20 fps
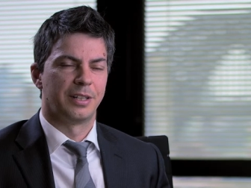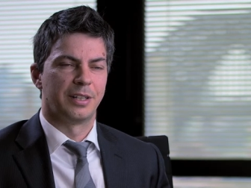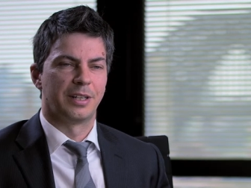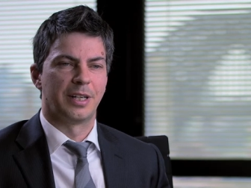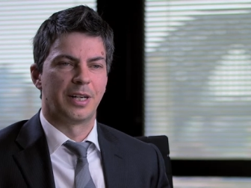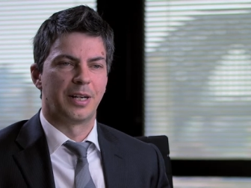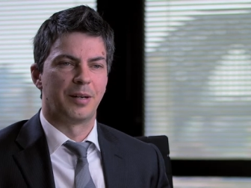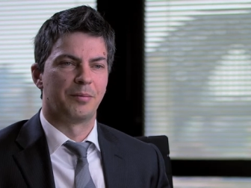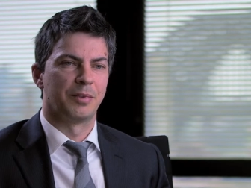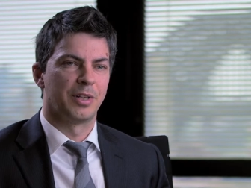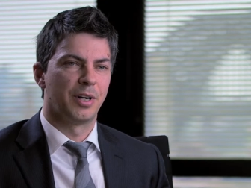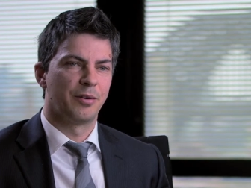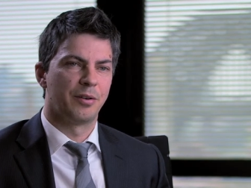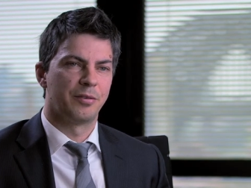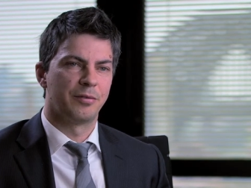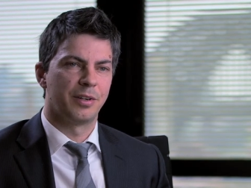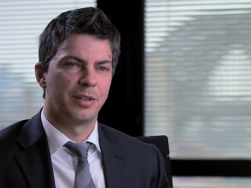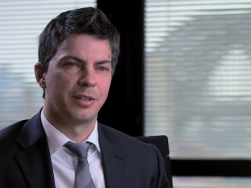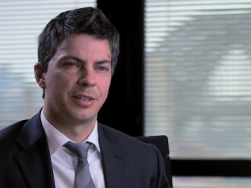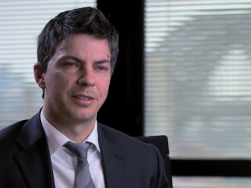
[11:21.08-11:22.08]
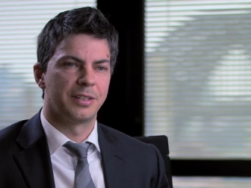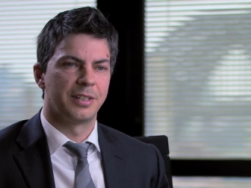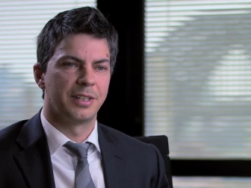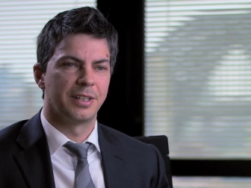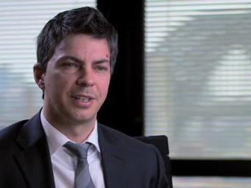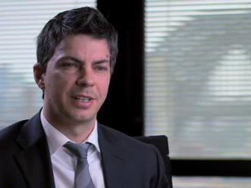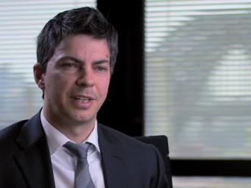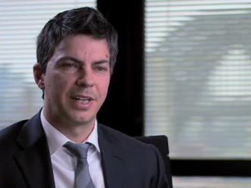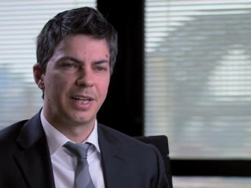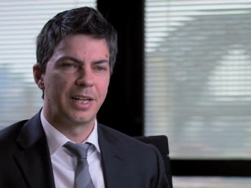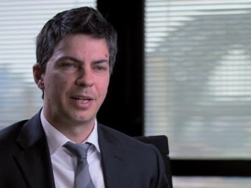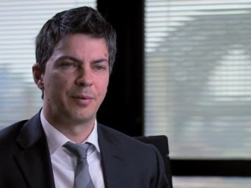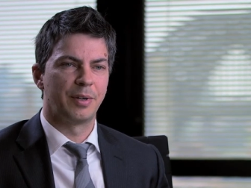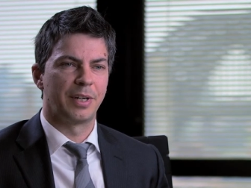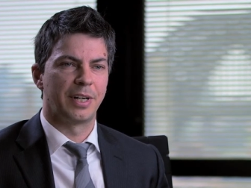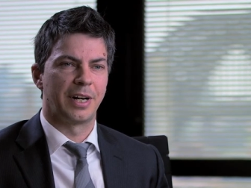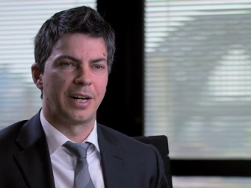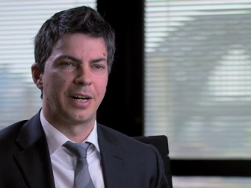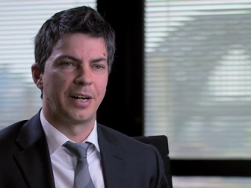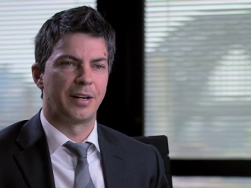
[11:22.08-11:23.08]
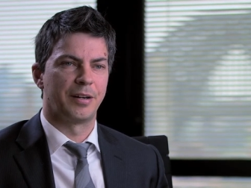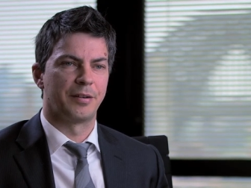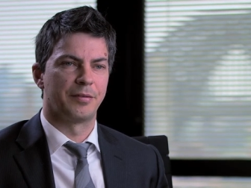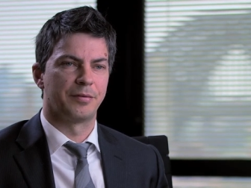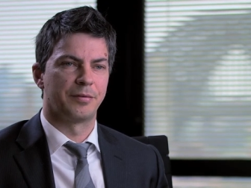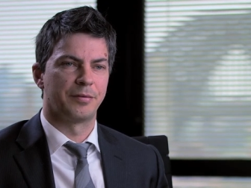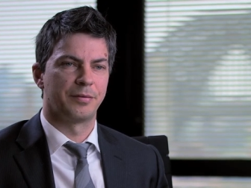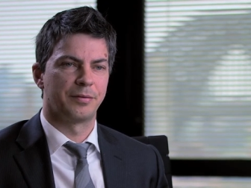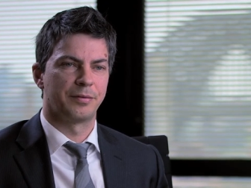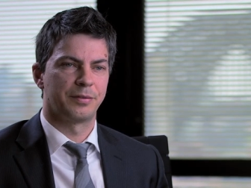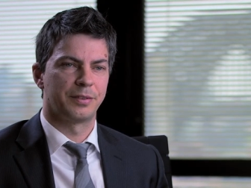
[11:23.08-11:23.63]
lower volatility, we have